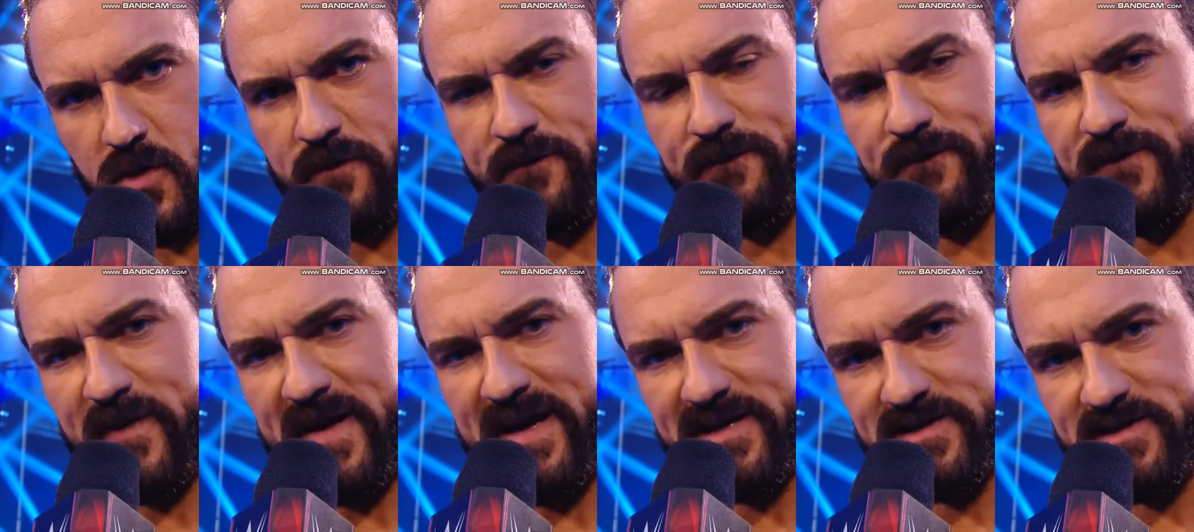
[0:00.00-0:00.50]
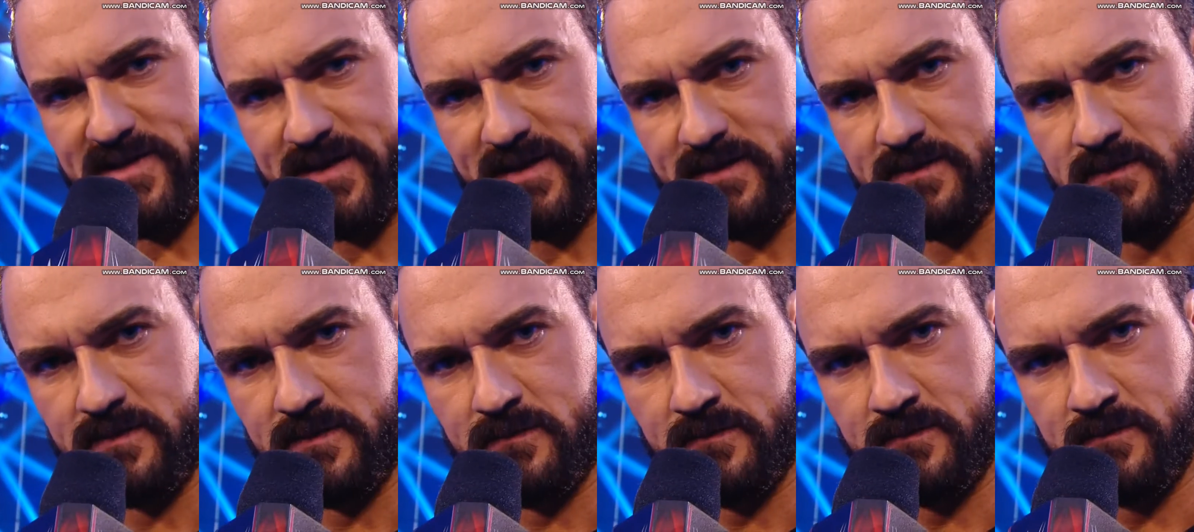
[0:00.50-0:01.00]
You're
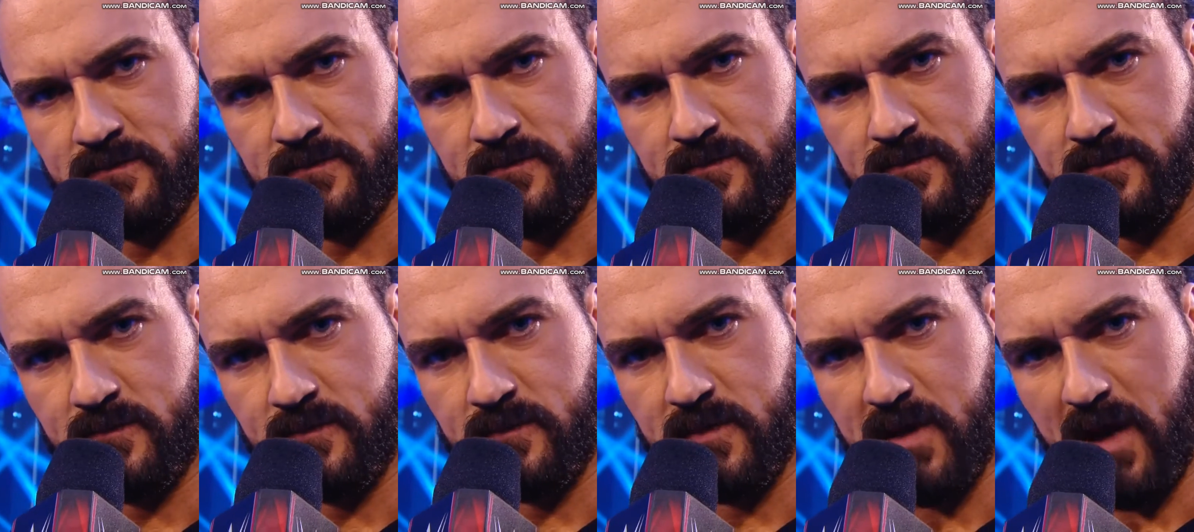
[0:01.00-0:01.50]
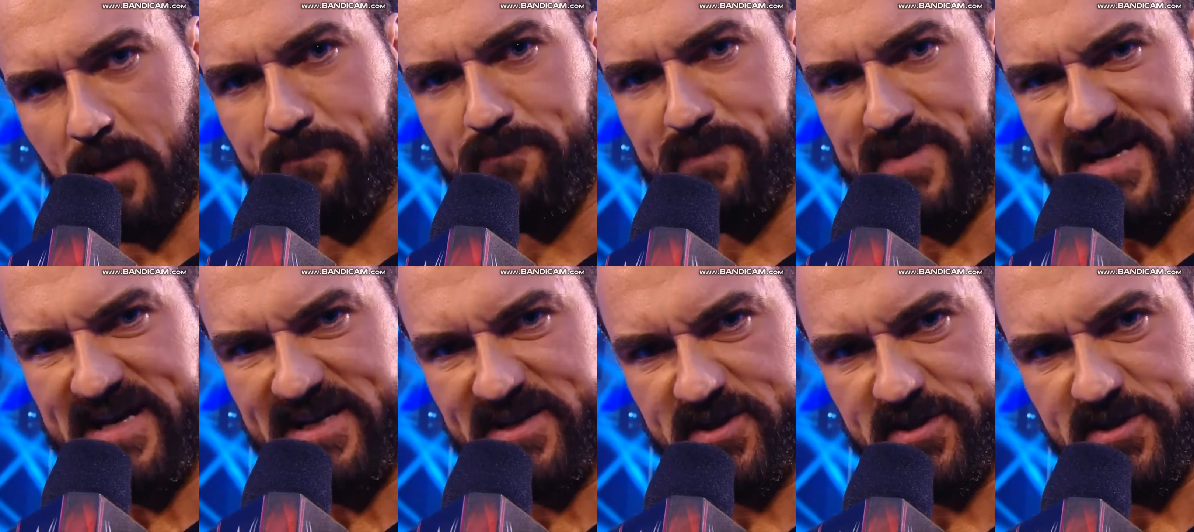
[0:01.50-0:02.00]
facing a
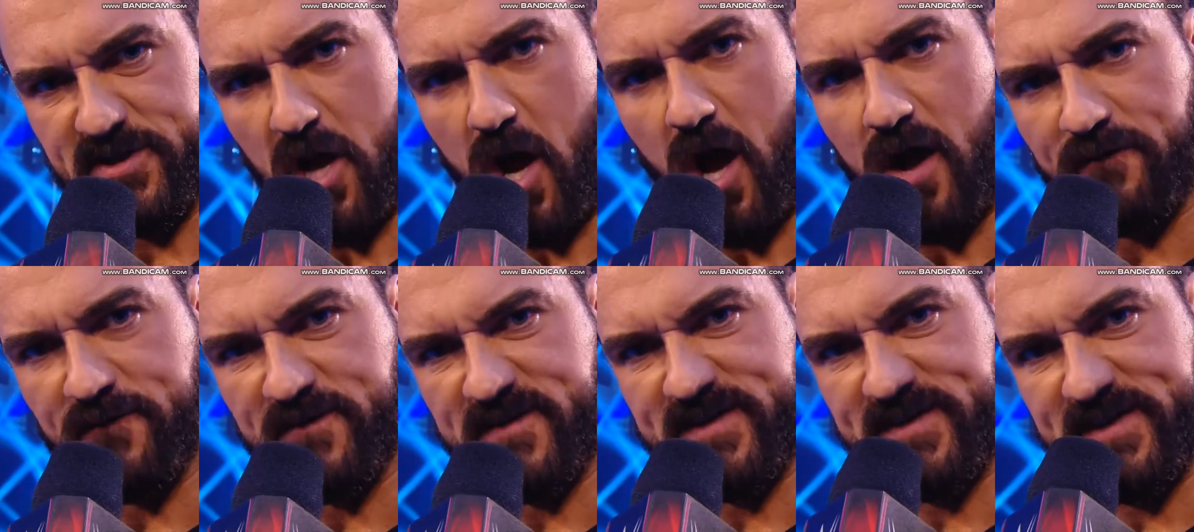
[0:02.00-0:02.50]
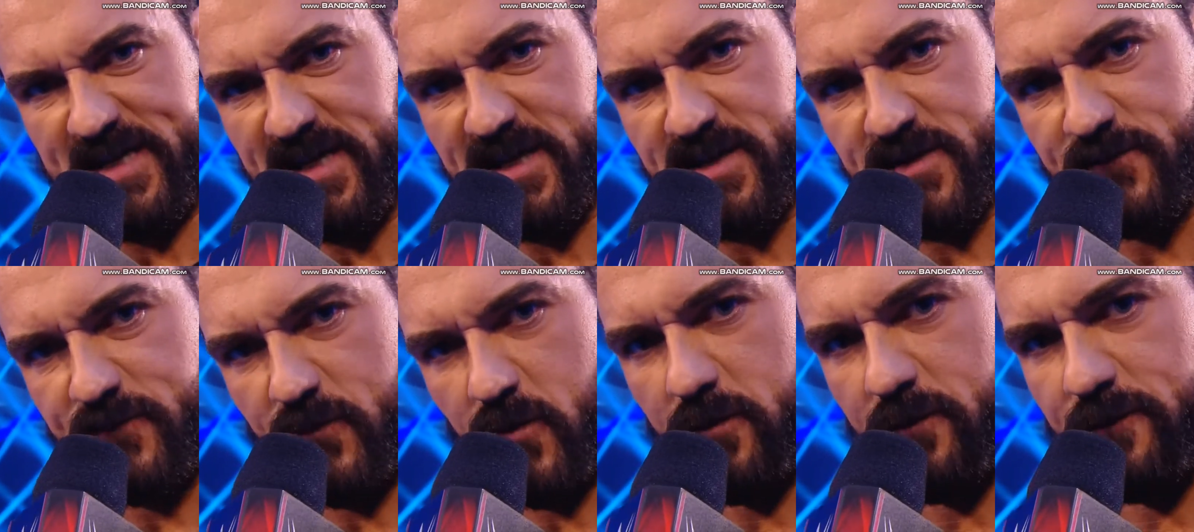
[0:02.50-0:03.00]
pissed off
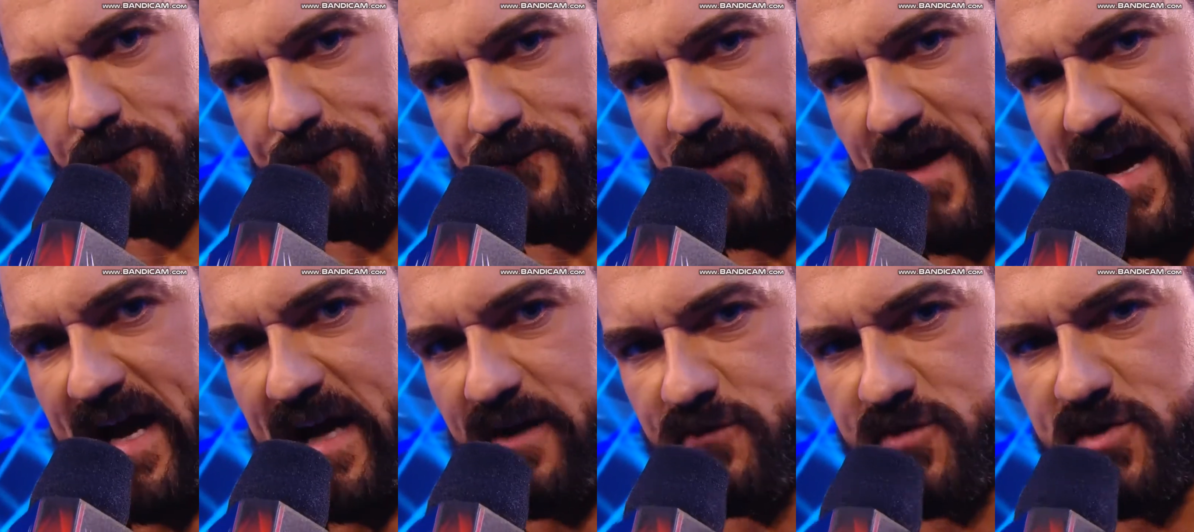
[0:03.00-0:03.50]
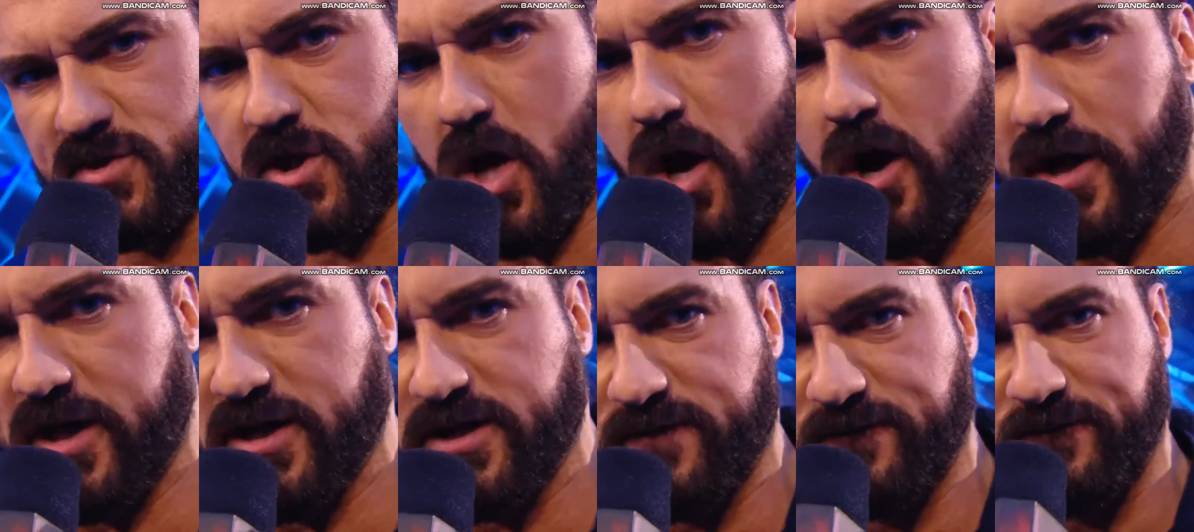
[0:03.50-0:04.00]
six foot five
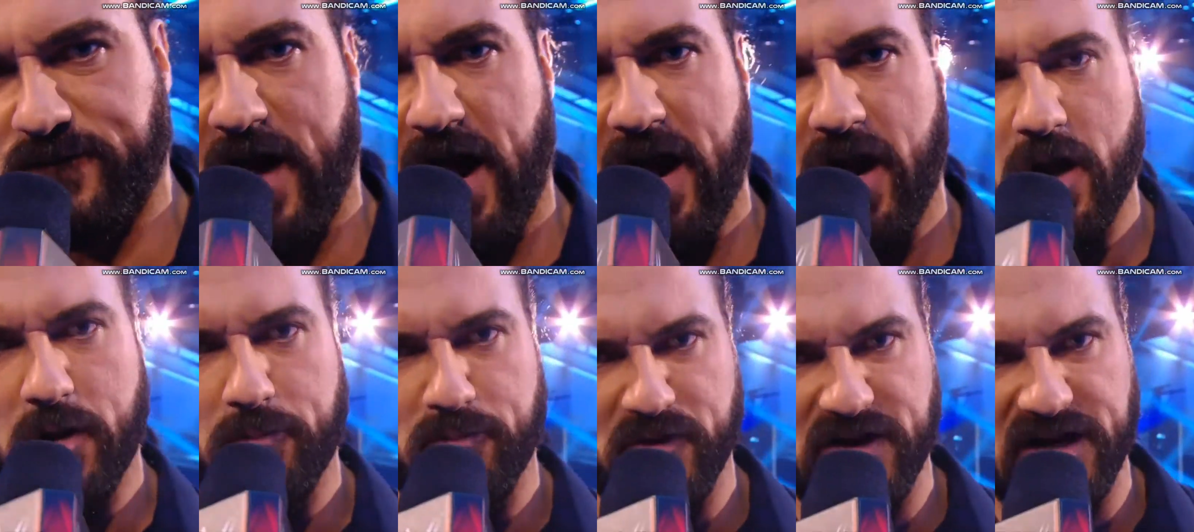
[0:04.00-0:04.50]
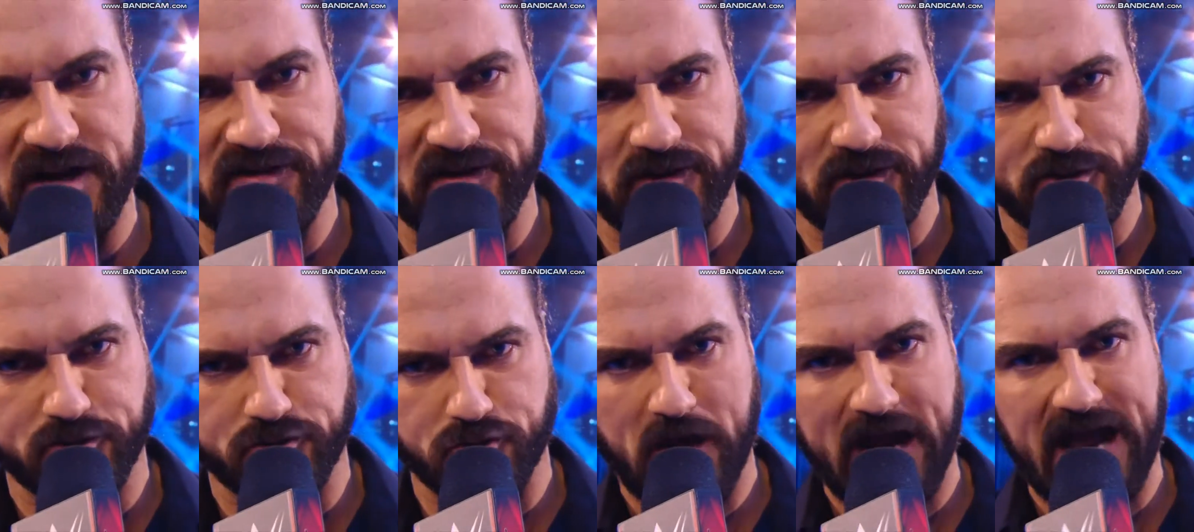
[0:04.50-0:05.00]
Scottish fire
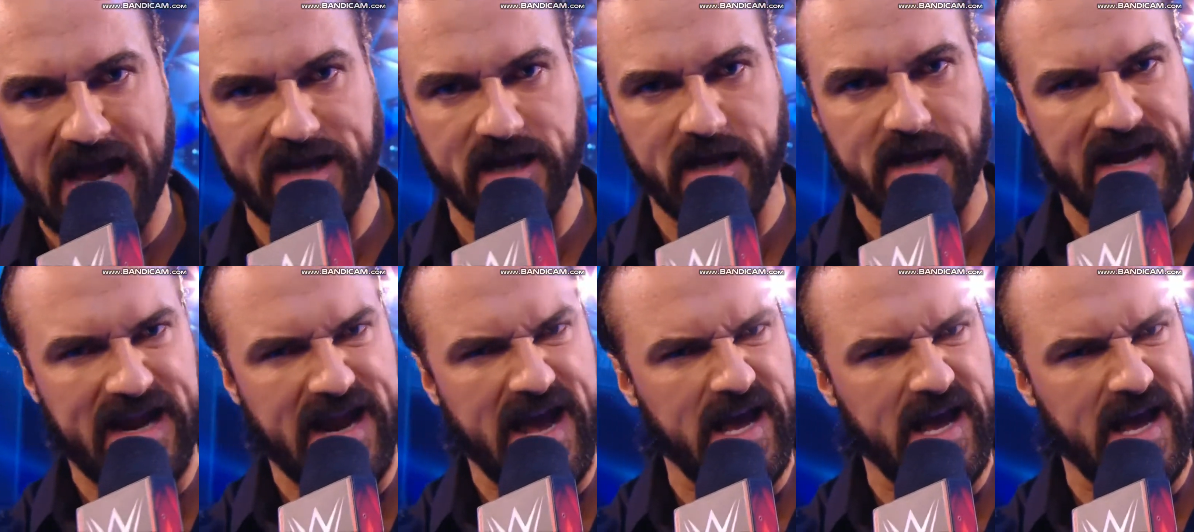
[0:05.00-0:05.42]
breathing dragon,